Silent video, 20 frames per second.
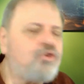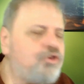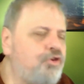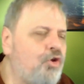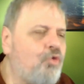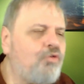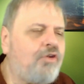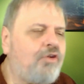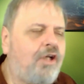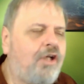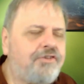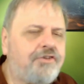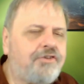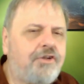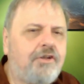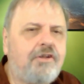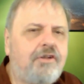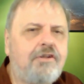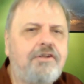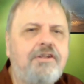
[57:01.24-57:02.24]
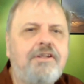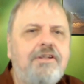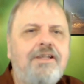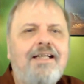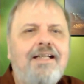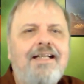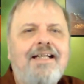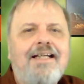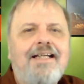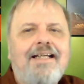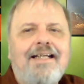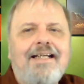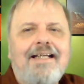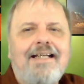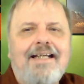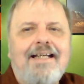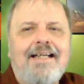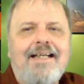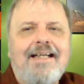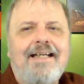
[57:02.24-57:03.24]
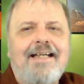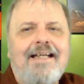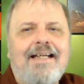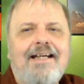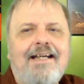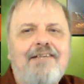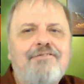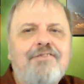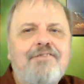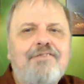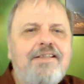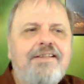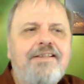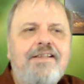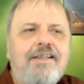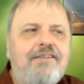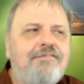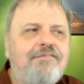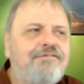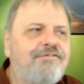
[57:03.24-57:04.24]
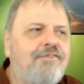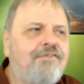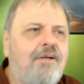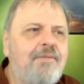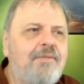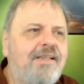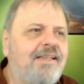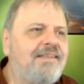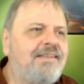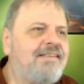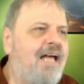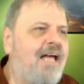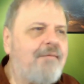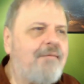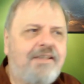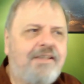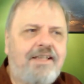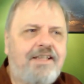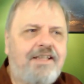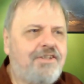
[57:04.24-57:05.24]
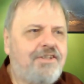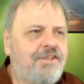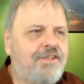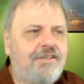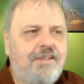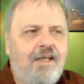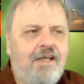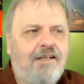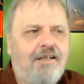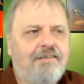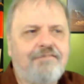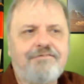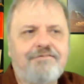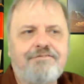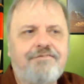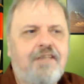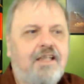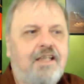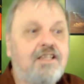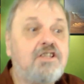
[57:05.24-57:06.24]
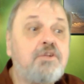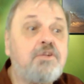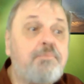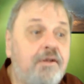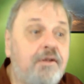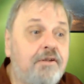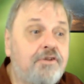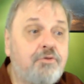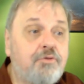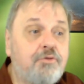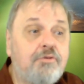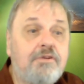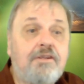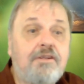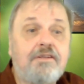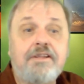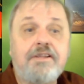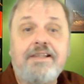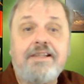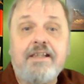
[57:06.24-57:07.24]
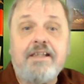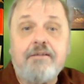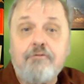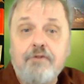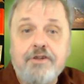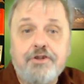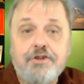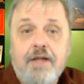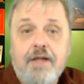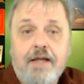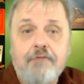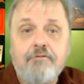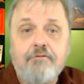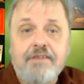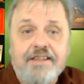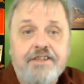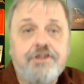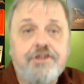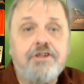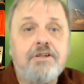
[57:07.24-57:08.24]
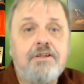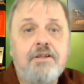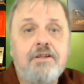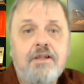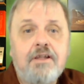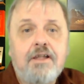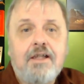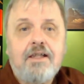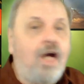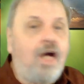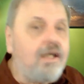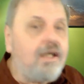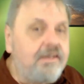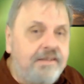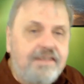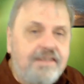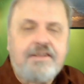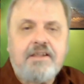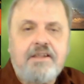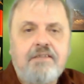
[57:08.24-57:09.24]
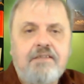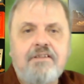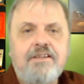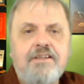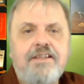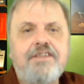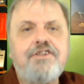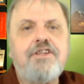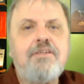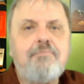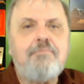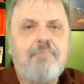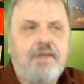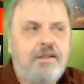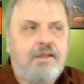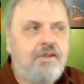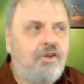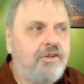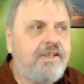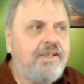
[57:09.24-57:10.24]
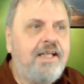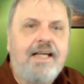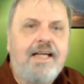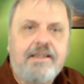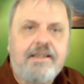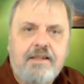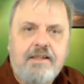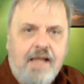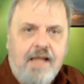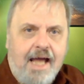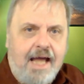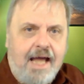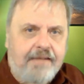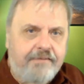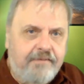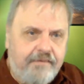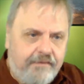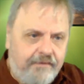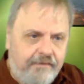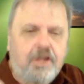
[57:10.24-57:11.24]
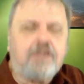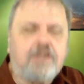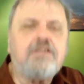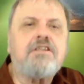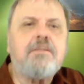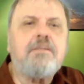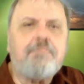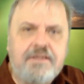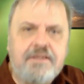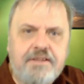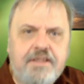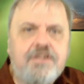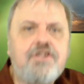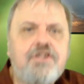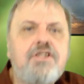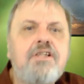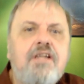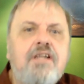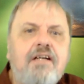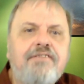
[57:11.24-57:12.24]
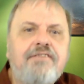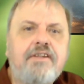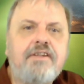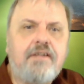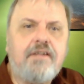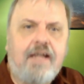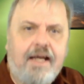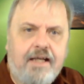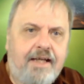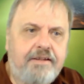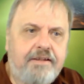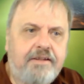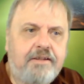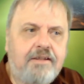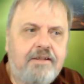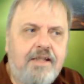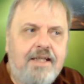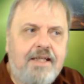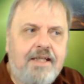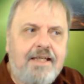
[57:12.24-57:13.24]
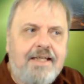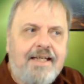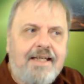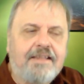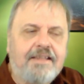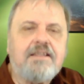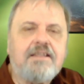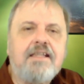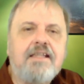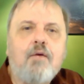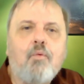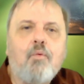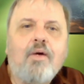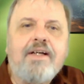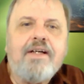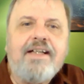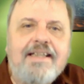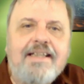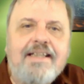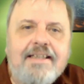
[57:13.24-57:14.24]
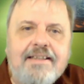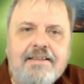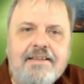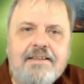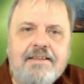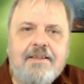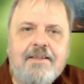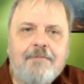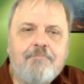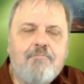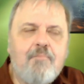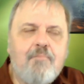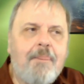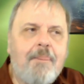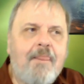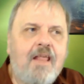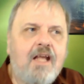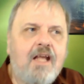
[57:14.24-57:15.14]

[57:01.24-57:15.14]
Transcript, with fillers: no stone unturned everything from an examination of uh, spirituality and, and religion, uh, not dissing religion, but looking at, at the juxtaposition of it and it's what it is.